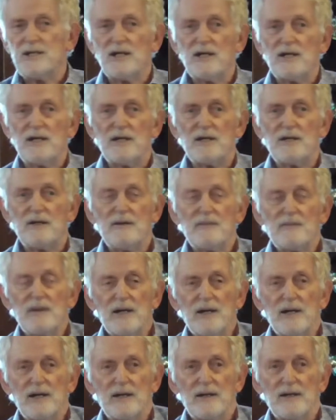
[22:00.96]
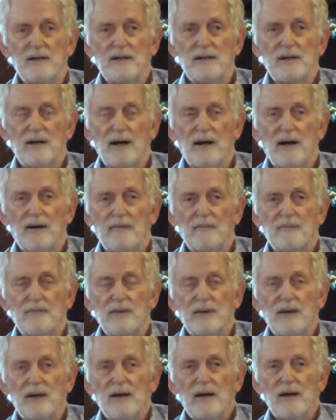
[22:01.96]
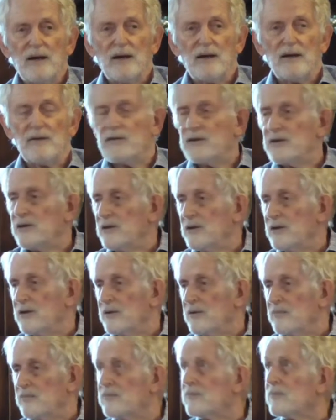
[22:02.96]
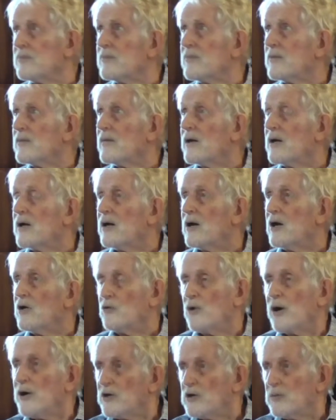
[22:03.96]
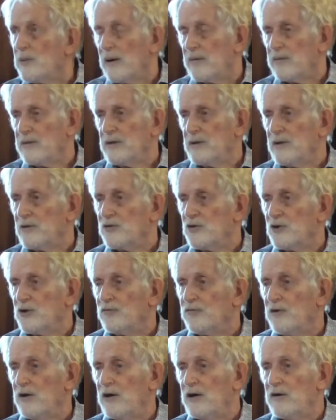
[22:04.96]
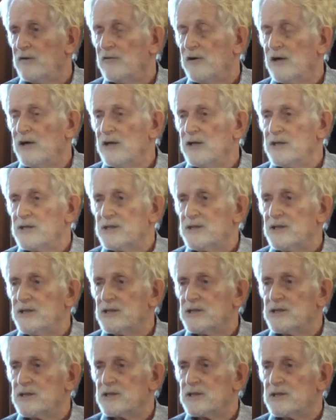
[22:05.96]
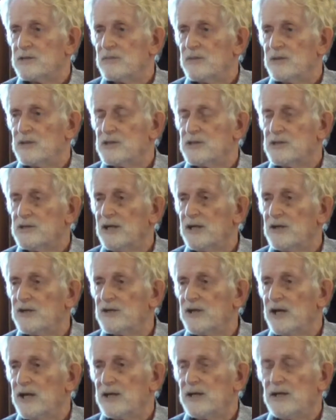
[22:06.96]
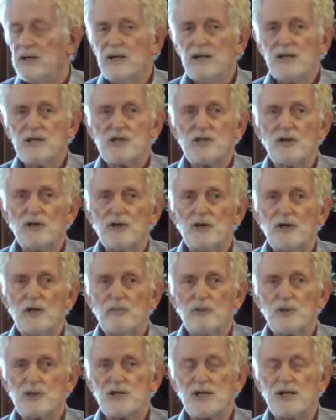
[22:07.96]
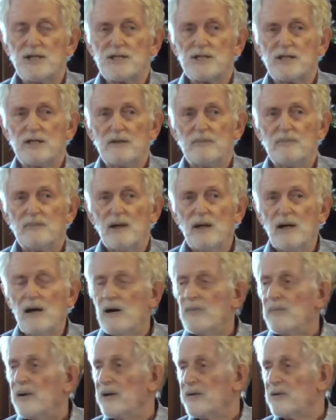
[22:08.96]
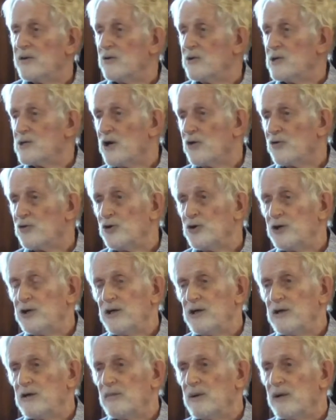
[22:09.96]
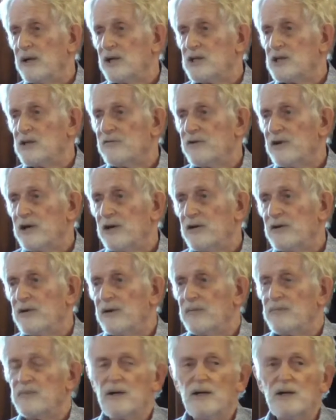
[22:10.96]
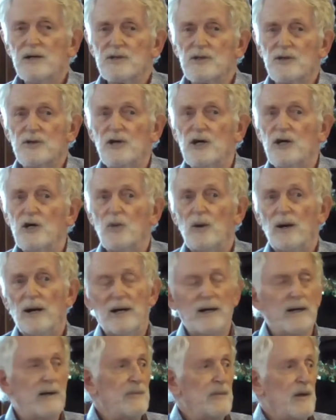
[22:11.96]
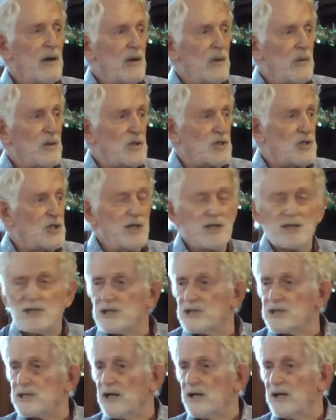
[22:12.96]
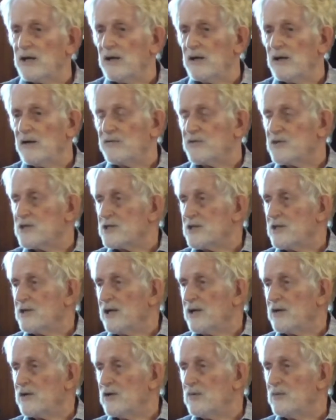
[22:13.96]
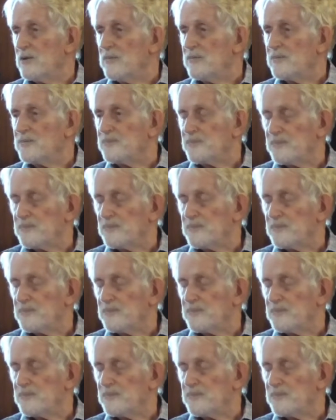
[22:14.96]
died in the year around about the year 35. His death date is not known precisely, but there is a 30-year margin for error. So no way was Jesus alive to see that comet.